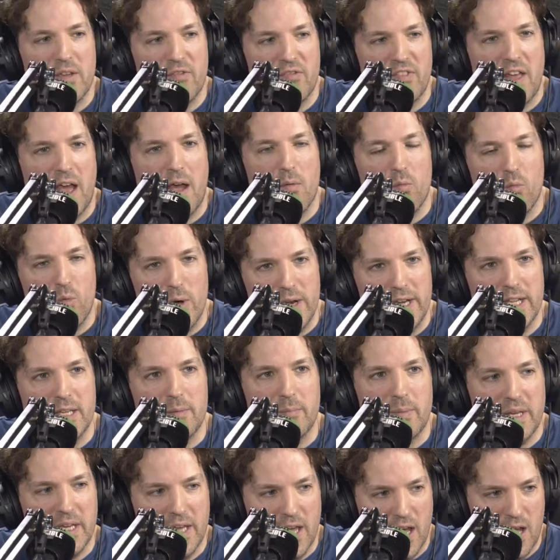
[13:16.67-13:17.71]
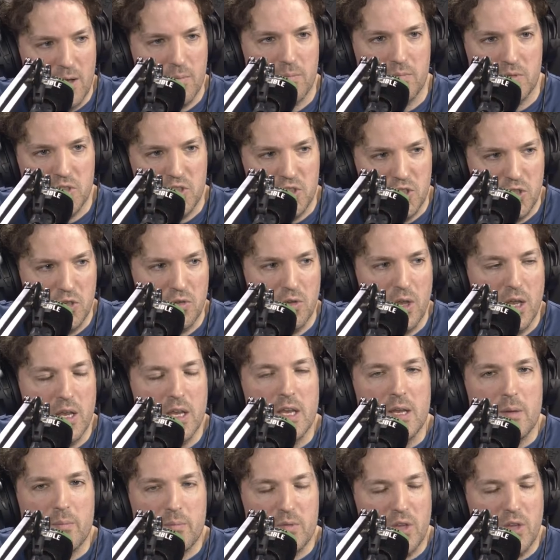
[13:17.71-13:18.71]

if that, that winning becomes and that's too, that.